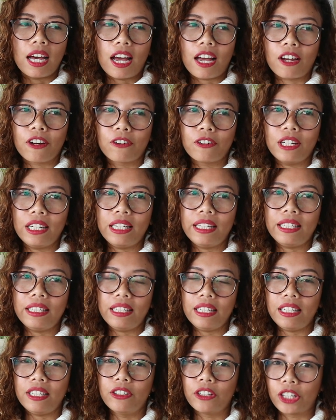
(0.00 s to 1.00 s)
I really
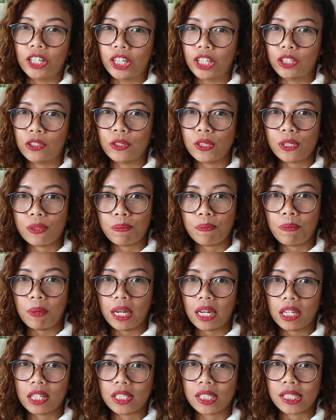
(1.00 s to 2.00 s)
need her to
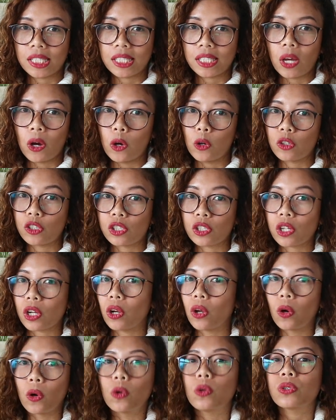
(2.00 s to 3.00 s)
speak so
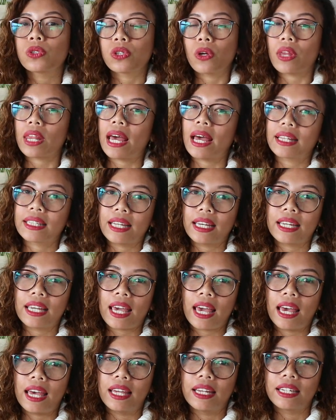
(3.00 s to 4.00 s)
slow so that I
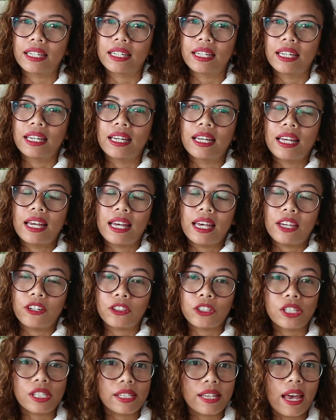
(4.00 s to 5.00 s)
can
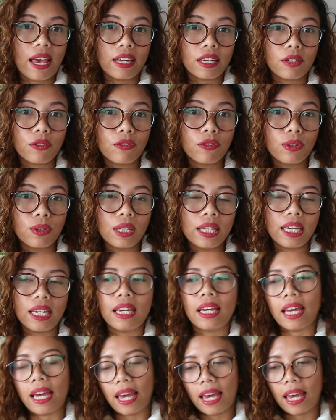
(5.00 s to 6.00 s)
understand it
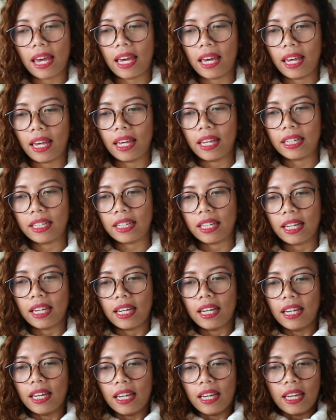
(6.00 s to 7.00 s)
fully and
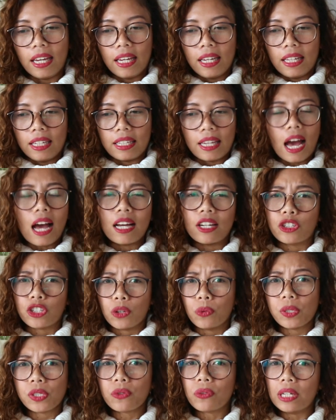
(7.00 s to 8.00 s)
yeah
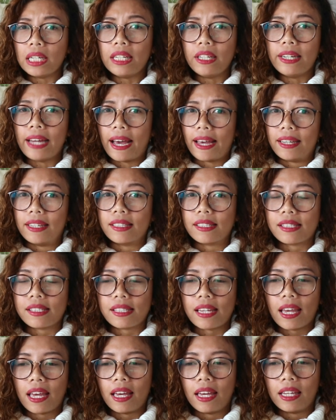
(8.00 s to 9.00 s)
she was really
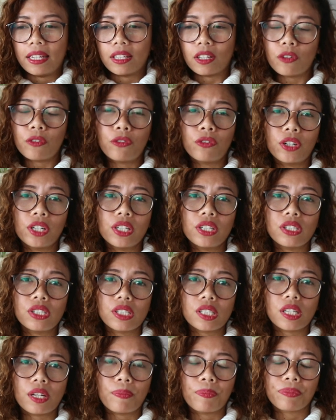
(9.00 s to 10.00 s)
nice and at
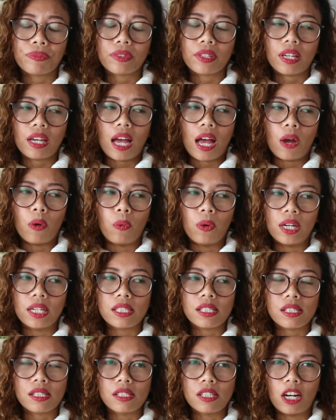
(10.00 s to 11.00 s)
first I
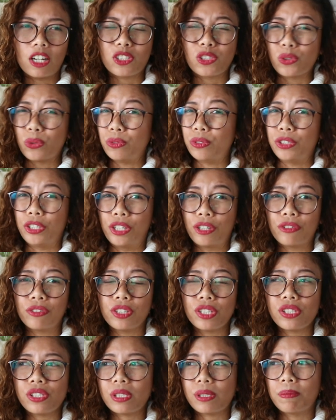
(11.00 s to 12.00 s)
was not so
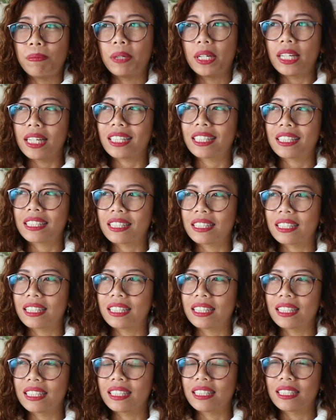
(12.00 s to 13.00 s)
nervous, but
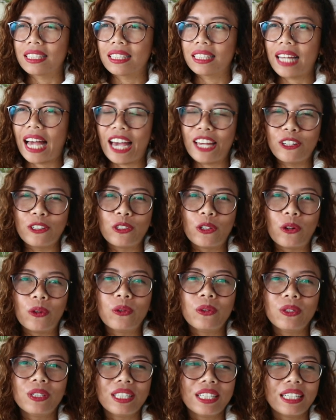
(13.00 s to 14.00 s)
I don't
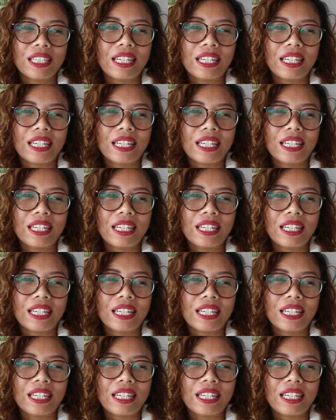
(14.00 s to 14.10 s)
know.